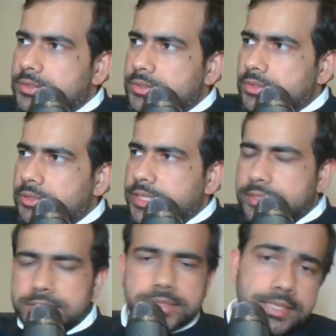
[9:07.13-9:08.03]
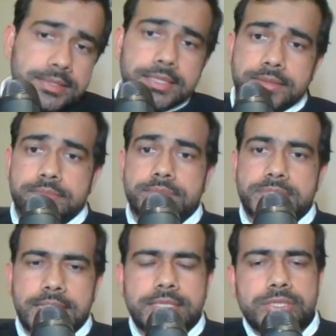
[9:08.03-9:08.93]
All right, and then
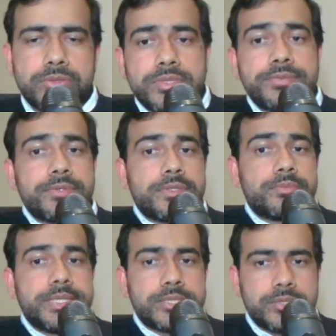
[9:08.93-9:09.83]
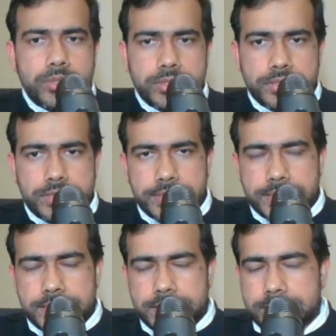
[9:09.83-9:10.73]
salaries could differ based on
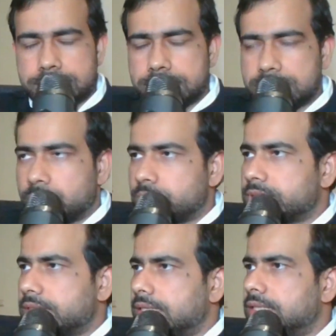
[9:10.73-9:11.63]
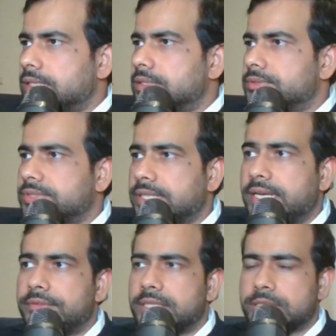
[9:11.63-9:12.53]
uh, your skill skill
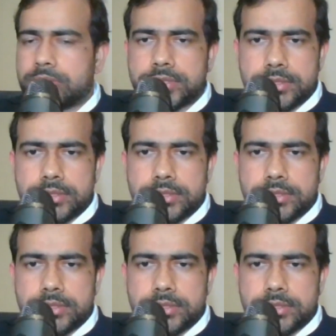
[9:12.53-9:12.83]
level actually,